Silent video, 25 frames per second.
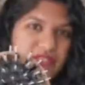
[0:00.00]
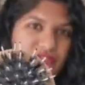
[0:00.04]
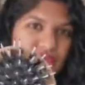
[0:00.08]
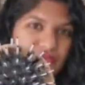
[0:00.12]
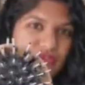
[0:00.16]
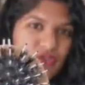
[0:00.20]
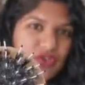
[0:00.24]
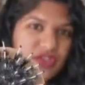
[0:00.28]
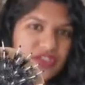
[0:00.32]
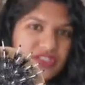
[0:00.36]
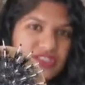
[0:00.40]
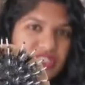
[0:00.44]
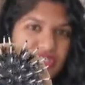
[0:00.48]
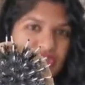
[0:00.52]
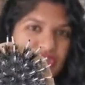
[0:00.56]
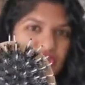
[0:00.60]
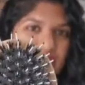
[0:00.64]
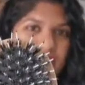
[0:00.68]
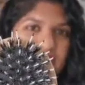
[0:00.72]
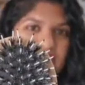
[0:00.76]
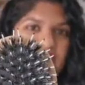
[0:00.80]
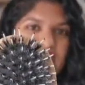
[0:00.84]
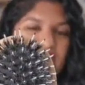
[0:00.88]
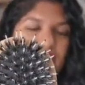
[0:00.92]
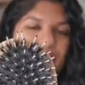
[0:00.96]
is focusing
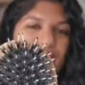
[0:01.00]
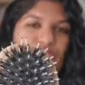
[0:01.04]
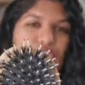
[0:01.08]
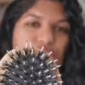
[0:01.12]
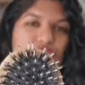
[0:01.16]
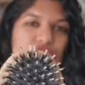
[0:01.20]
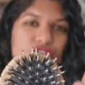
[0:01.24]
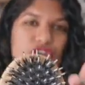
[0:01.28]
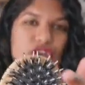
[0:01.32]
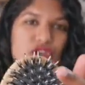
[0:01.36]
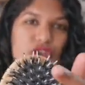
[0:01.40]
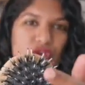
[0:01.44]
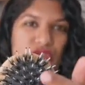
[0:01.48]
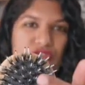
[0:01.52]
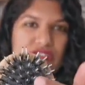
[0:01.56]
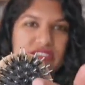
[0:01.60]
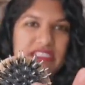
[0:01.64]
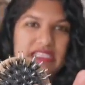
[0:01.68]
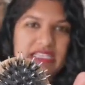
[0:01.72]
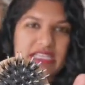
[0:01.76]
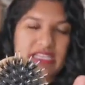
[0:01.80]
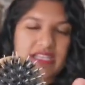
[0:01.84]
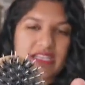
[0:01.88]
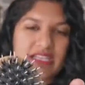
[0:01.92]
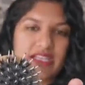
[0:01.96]
on this. If you look
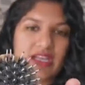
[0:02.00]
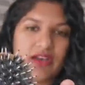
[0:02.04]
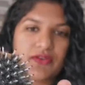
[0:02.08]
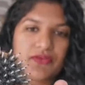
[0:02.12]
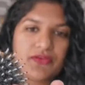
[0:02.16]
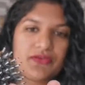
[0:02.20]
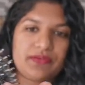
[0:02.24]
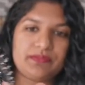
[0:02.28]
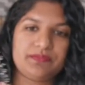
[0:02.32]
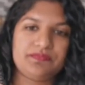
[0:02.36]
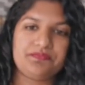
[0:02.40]
closely enough,